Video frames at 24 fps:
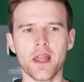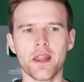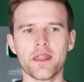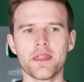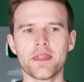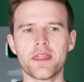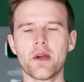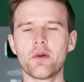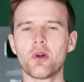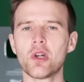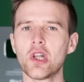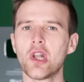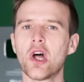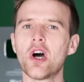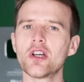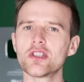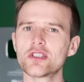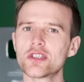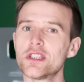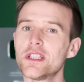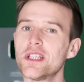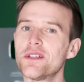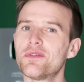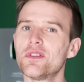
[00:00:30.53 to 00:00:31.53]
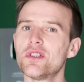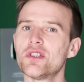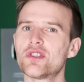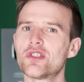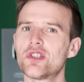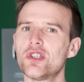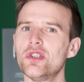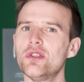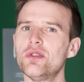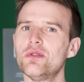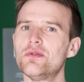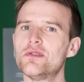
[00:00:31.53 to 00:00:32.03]
There are lots of different
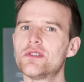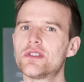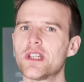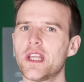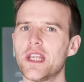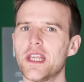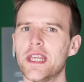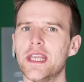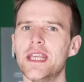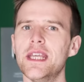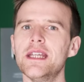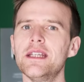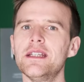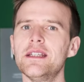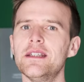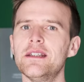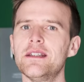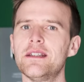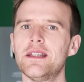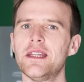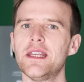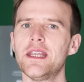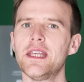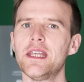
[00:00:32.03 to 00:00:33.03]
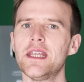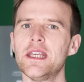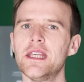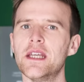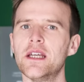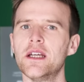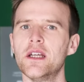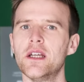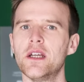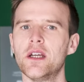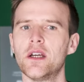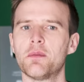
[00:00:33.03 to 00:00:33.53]
tunes in
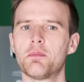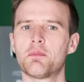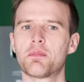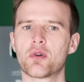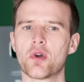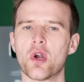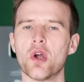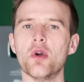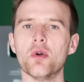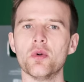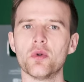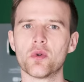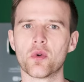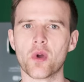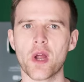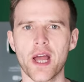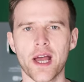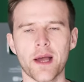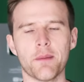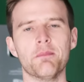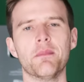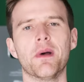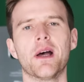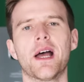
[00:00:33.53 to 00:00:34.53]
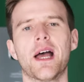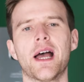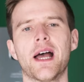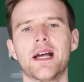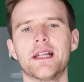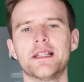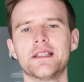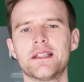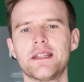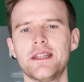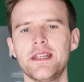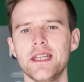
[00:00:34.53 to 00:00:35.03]
the program,
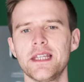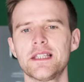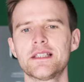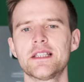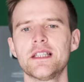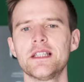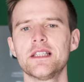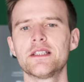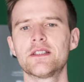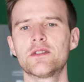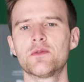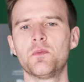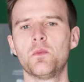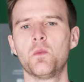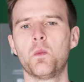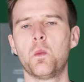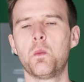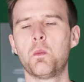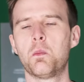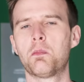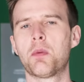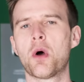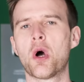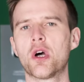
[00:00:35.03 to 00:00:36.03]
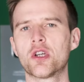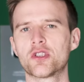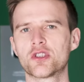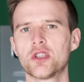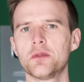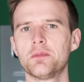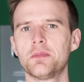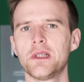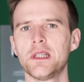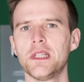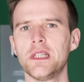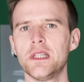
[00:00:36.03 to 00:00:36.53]
and this is
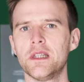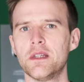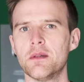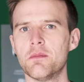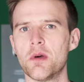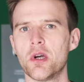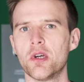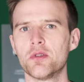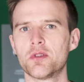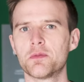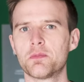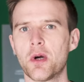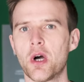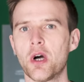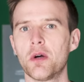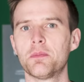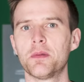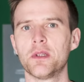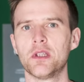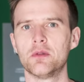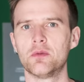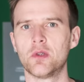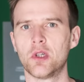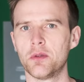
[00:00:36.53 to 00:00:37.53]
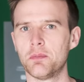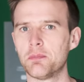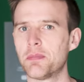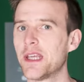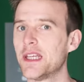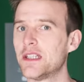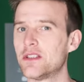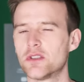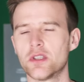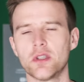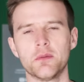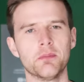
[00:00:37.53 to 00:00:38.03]
possibly the most popular one
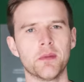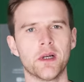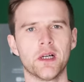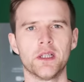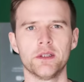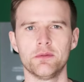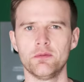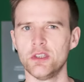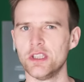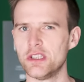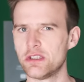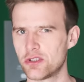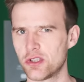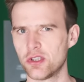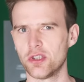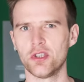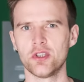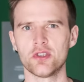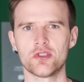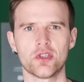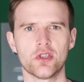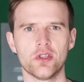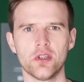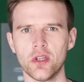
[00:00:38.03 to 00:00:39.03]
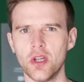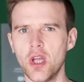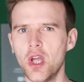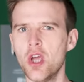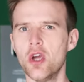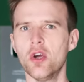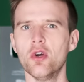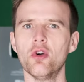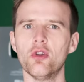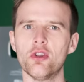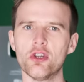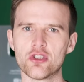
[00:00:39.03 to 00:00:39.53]
based on my research and
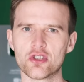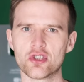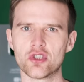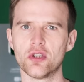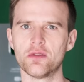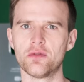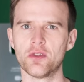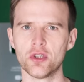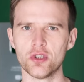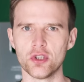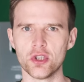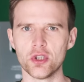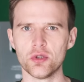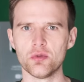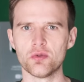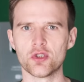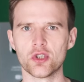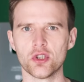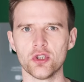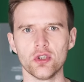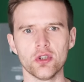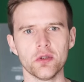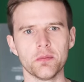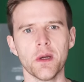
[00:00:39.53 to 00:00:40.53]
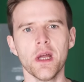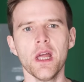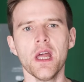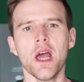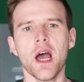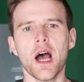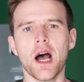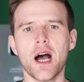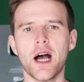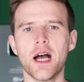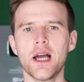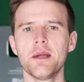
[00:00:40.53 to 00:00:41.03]
other stuff on YouTube.
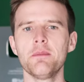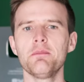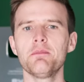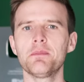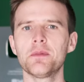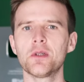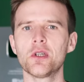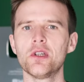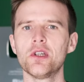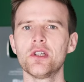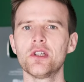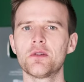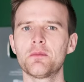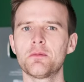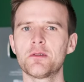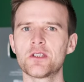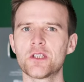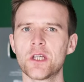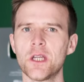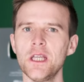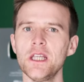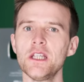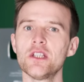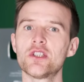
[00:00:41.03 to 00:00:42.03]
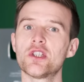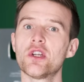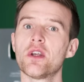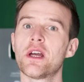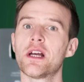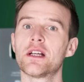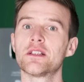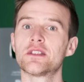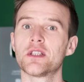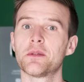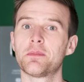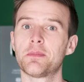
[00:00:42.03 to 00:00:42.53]
I'm going to teach you
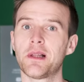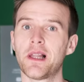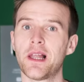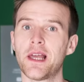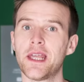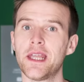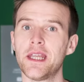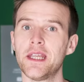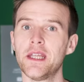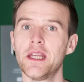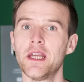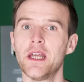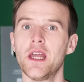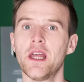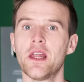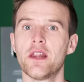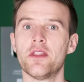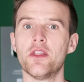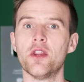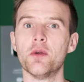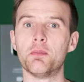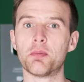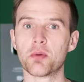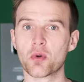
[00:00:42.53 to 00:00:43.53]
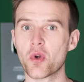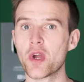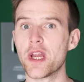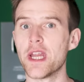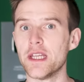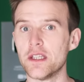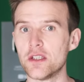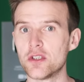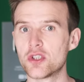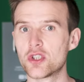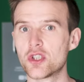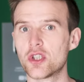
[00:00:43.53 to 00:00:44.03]
how to play the
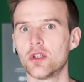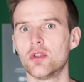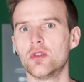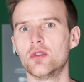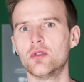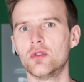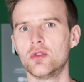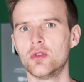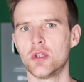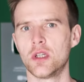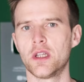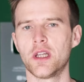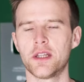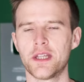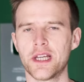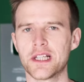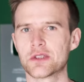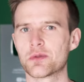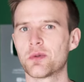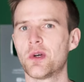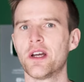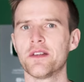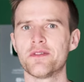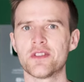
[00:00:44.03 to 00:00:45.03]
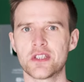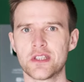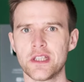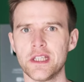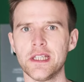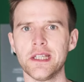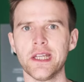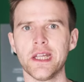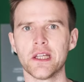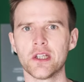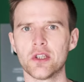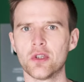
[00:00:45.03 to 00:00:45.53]
bridge, or that's what I've
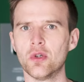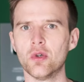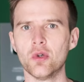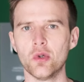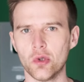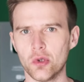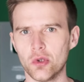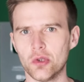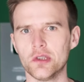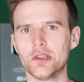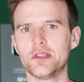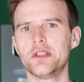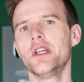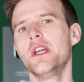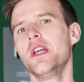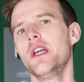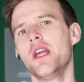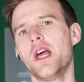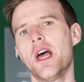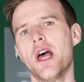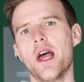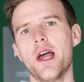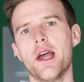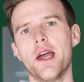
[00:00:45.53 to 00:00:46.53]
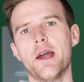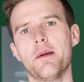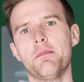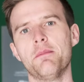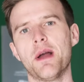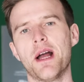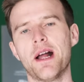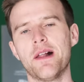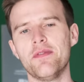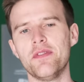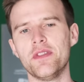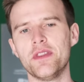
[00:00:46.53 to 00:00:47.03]
seen it called.
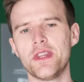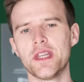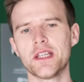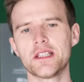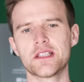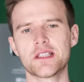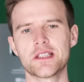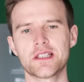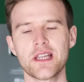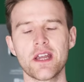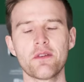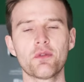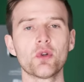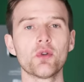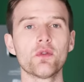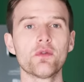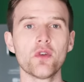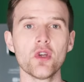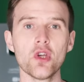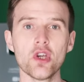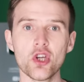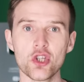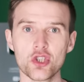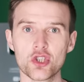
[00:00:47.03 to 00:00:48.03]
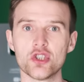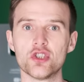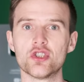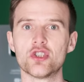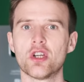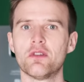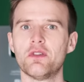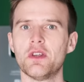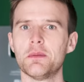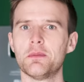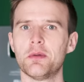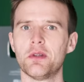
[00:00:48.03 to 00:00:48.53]
And there's several versions
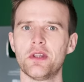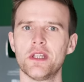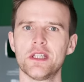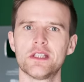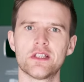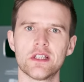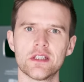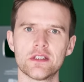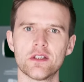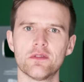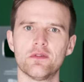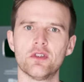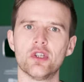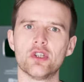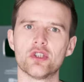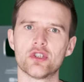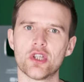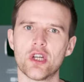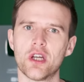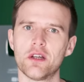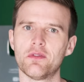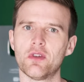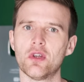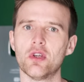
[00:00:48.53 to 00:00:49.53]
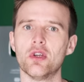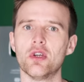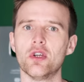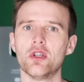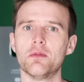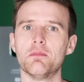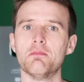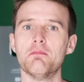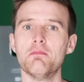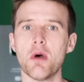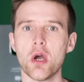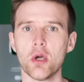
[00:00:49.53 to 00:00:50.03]
of it, but this is the version I've
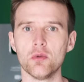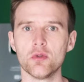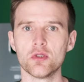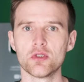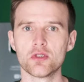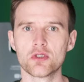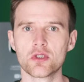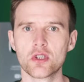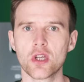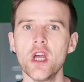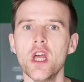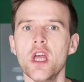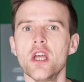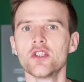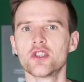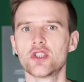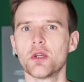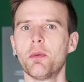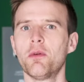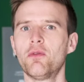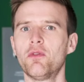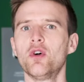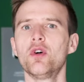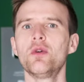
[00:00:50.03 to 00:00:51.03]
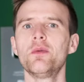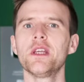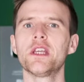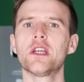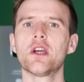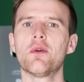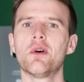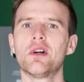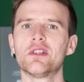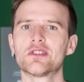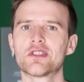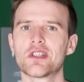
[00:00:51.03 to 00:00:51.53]
heard most. So before we
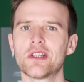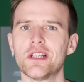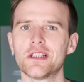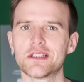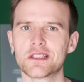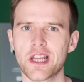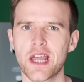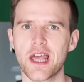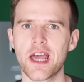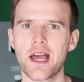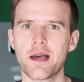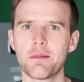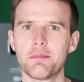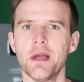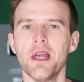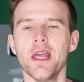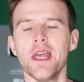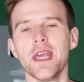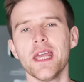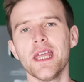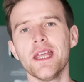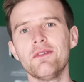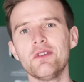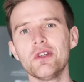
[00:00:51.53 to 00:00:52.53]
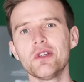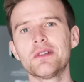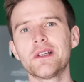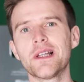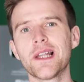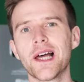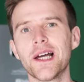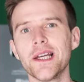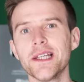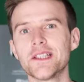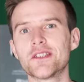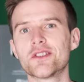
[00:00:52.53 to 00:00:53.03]
go on to the tab, if you'd
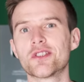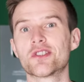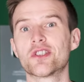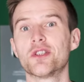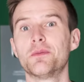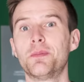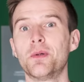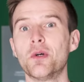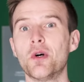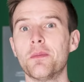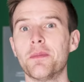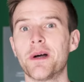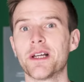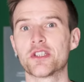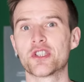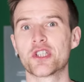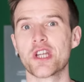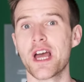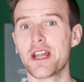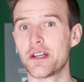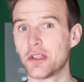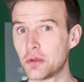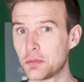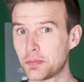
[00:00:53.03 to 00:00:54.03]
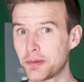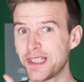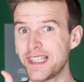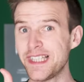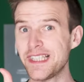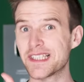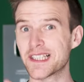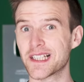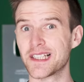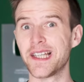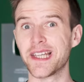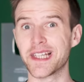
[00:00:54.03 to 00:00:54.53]
like to support my channel,
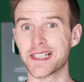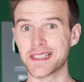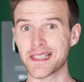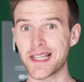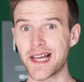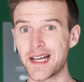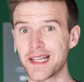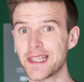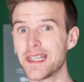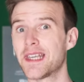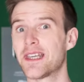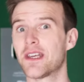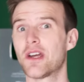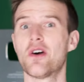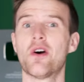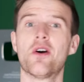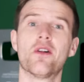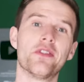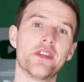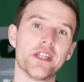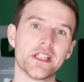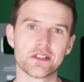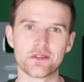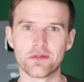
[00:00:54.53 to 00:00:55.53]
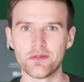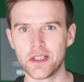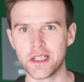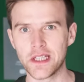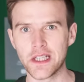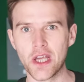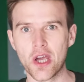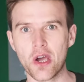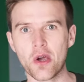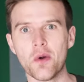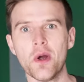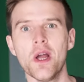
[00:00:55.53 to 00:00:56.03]
please click like on this
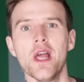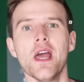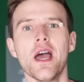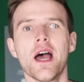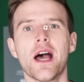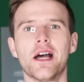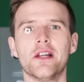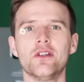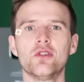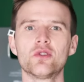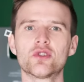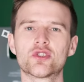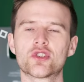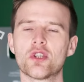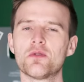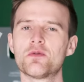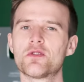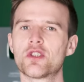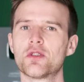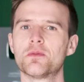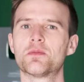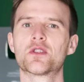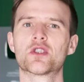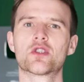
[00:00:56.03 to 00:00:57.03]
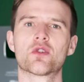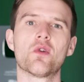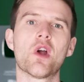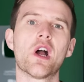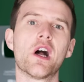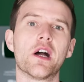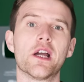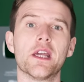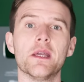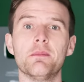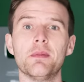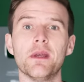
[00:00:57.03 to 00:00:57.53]
video and also
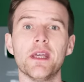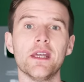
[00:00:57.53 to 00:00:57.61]
subscribe.